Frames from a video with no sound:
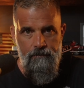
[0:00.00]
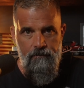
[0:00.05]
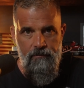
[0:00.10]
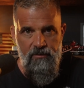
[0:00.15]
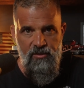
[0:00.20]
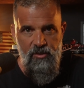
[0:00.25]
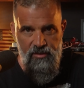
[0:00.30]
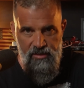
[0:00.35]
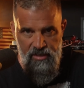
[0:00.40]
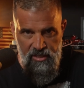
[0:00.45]

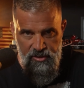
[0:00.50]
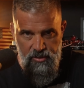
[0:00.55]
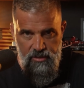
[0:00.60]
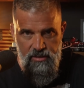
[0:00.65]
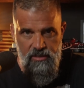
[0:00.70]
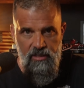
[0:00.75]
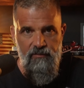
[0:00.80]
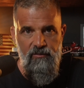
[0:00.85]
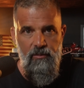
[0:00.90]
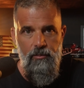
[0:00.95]
So set
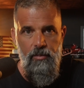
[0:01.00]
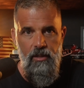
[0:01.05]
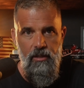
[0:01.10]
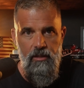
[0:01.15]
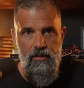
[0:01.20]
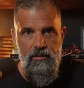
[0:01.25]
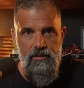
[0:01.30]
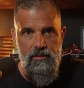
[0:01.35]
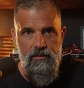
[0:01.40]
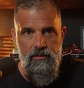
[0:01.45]
yourself
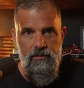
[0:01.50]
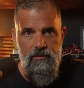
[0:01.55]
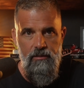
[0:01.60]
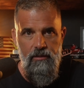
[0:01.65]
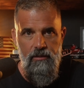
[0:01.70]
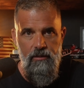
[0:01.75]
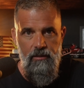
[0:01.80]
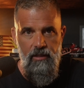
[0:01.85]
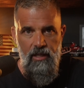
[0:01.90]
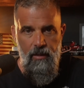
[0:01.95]
apart,
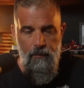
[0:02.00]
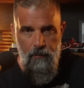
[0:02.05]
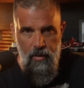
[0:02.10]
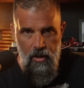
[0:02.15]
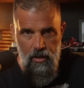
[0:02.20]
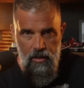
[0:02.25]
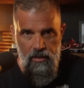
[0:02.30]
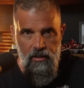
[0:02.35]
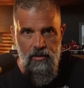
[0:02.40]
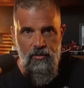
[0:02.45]

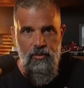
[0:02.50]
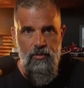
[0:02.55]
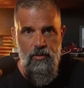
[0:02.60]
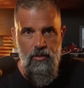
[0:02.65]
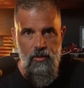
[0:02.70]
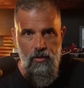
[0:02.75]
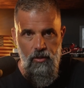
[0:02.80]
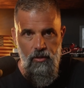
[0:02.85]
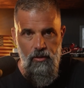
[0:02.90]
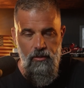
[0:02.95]
embark on your
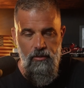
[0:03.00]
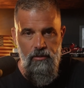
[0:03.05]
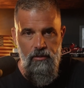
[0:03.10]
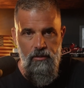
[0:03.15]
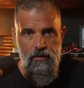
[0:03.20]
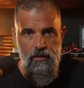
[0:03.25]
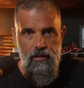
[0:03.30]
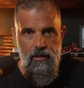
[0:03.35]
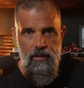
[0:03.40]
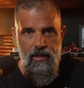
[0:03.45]
goal,
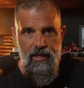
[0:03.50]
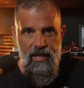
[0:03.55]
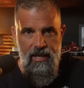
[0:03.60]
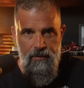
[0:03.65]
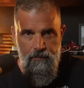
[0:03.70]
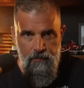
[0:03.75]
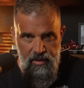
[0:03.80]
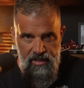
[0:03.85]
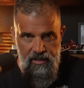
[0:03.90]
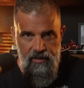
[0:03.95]

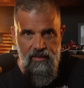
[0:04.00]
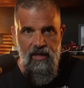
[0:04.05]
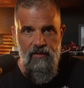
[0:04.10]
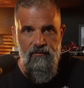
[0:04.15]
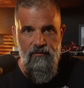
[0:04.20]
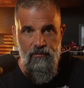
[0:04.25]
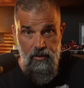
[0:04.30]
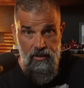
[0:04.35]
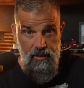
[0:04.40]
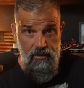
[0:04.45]
and be that
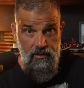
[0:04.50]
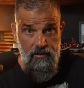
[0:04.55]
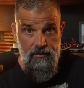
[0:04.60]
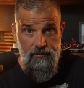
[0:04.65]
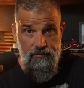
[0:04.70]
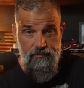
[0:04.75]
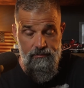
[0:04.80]
freak.